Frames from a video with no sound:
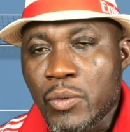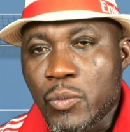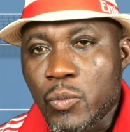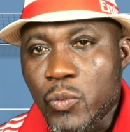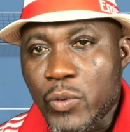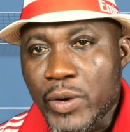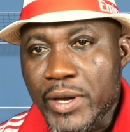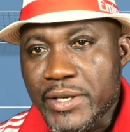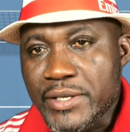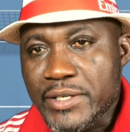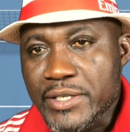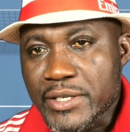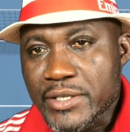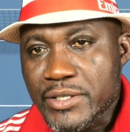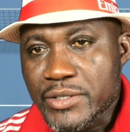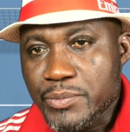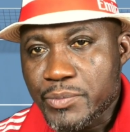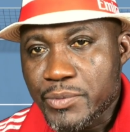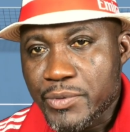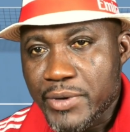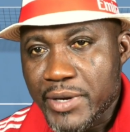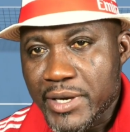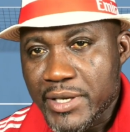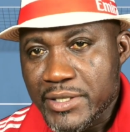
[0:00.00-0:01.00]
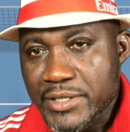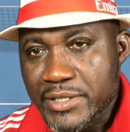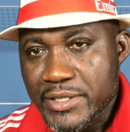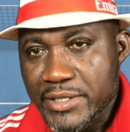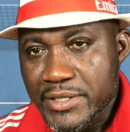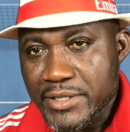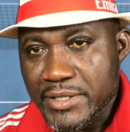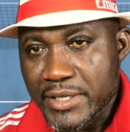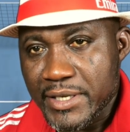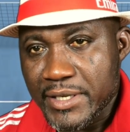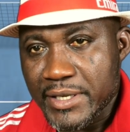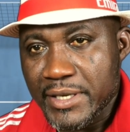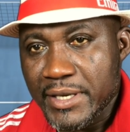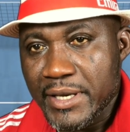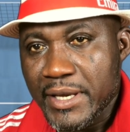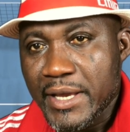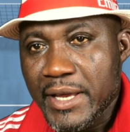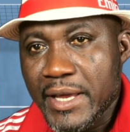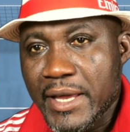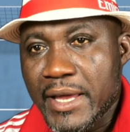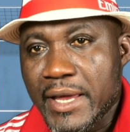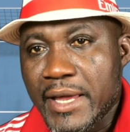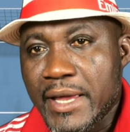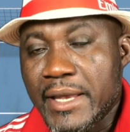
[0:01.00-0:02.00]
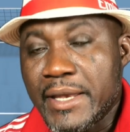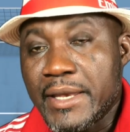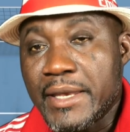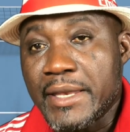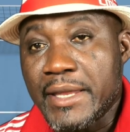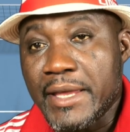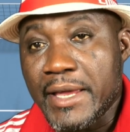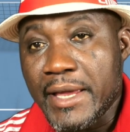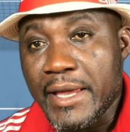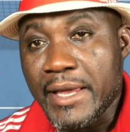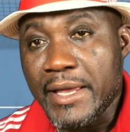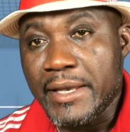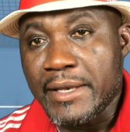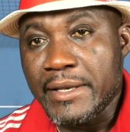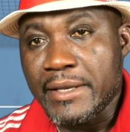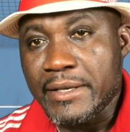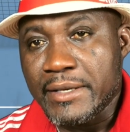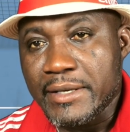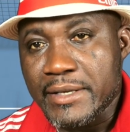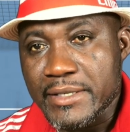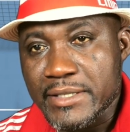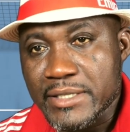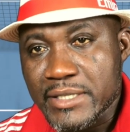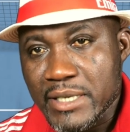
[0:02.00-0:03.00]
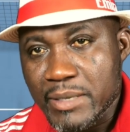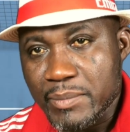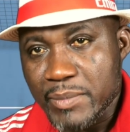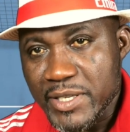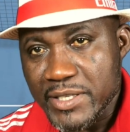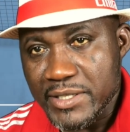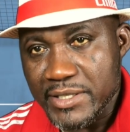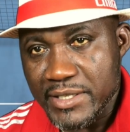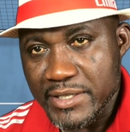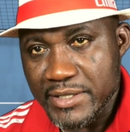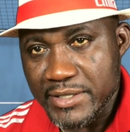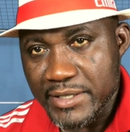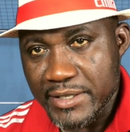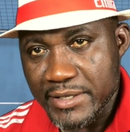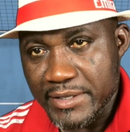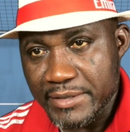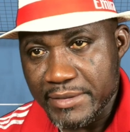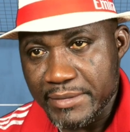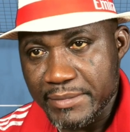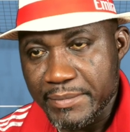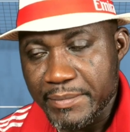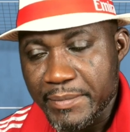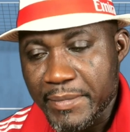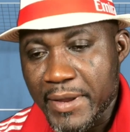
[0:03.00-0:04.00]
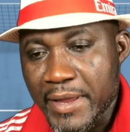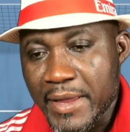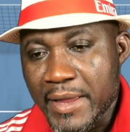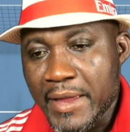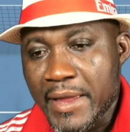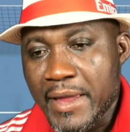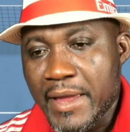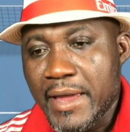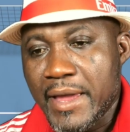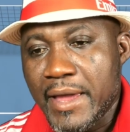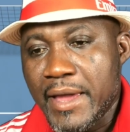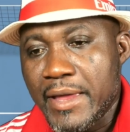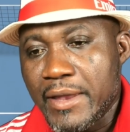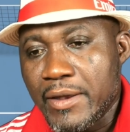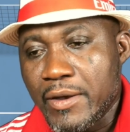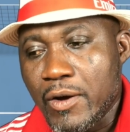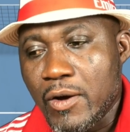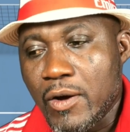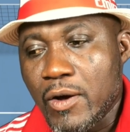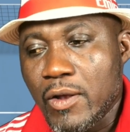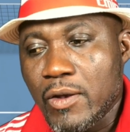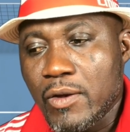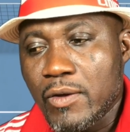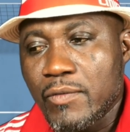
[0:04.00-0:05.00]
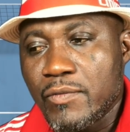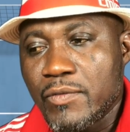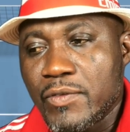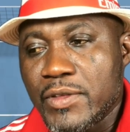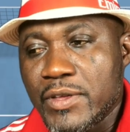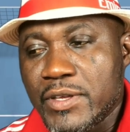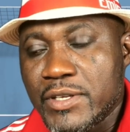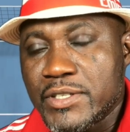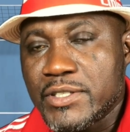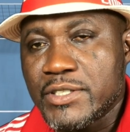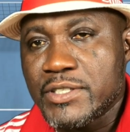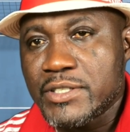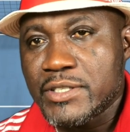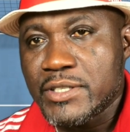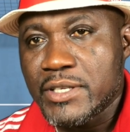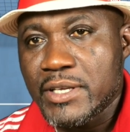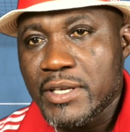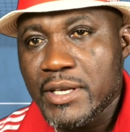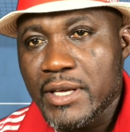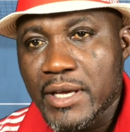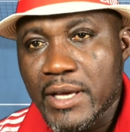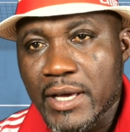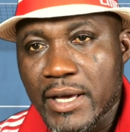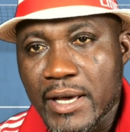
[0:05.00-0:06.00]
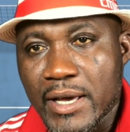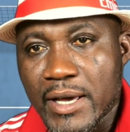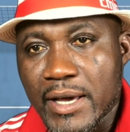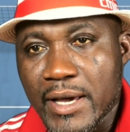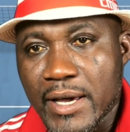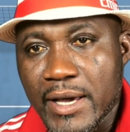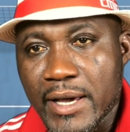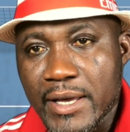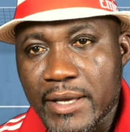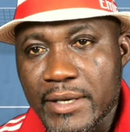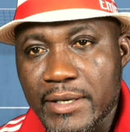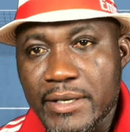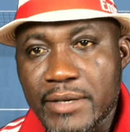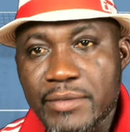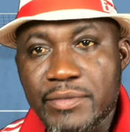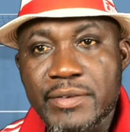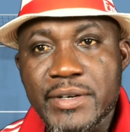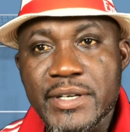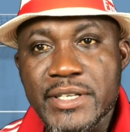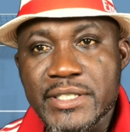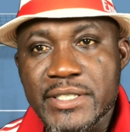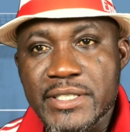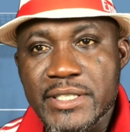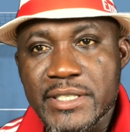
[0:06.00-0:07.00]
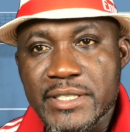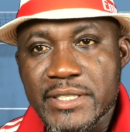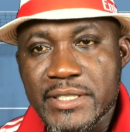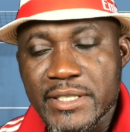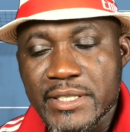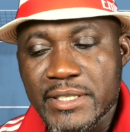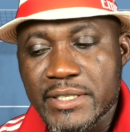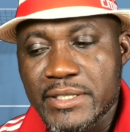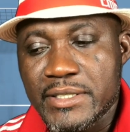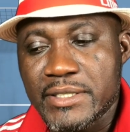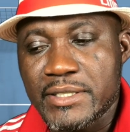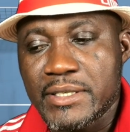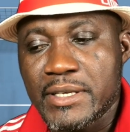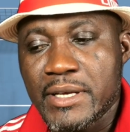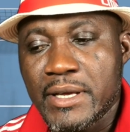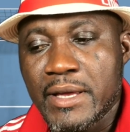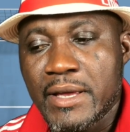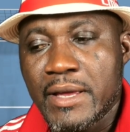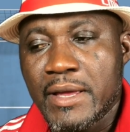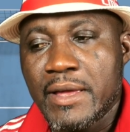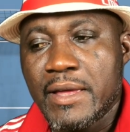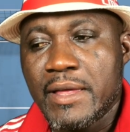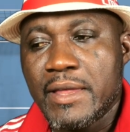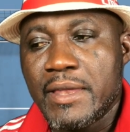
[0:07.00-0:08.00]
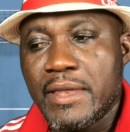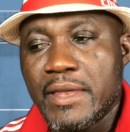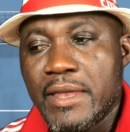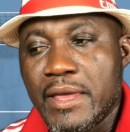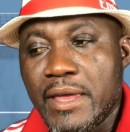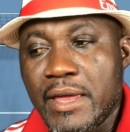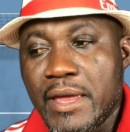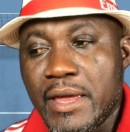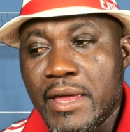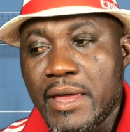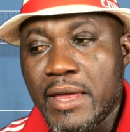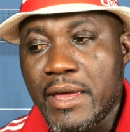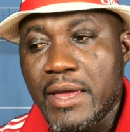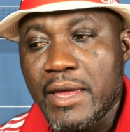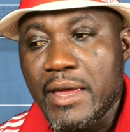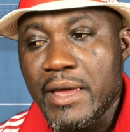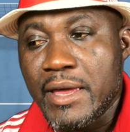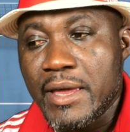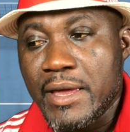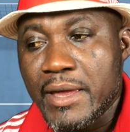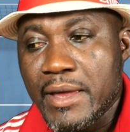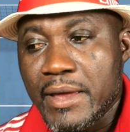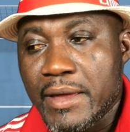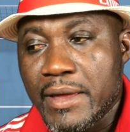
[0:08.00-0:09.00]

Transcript: winter-spring season, and then the summer season. And all of these different seasons, they